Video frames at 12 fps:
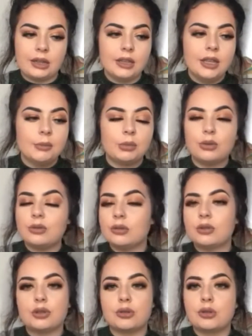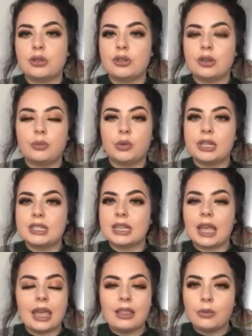but you're not sure, you don't want it to
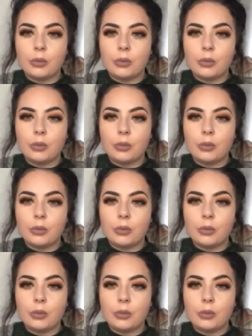get in the